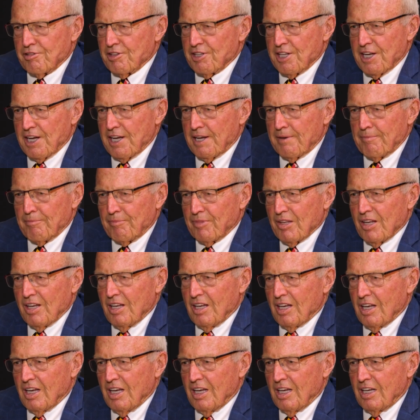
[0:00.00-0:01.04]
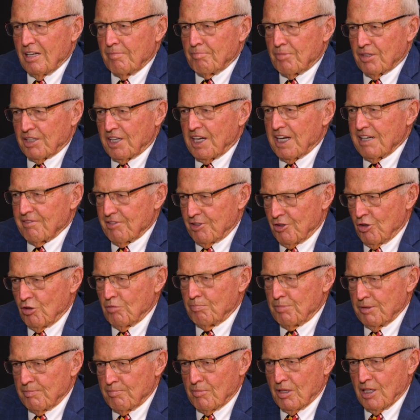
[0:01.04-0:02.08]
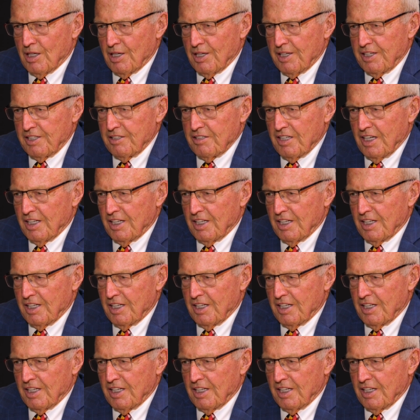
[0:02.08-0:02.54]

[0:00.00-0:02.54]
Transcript: that. But I have an open mind,